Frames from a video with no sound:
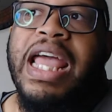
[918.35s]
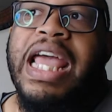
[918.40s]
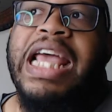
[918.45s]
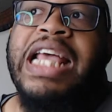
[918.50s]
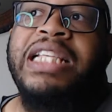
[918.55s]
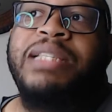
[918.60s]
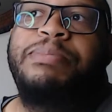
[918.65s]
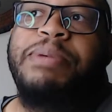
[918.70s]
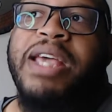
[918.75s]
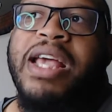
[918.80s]

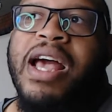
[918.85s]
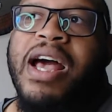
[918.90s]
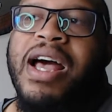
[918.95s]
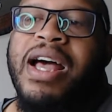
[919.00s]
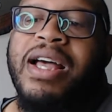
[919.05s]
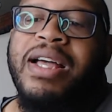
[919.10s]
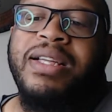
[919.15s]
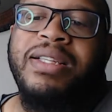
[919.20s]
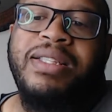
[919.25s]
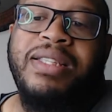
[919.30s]
is
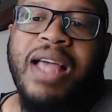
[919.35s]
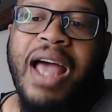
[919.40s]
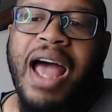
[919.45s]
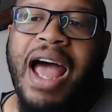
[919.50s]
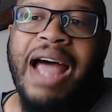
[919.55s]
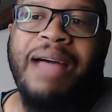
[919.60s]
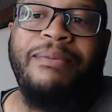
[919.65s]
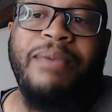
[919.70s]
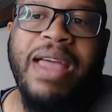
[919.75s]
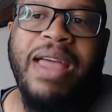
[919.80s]
because
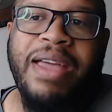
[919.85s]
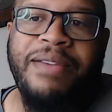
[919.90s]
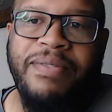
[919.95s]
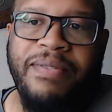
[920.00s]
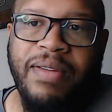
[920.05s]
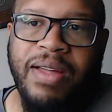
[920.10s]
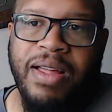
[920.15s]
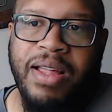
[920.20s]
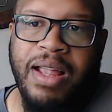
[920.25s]
I if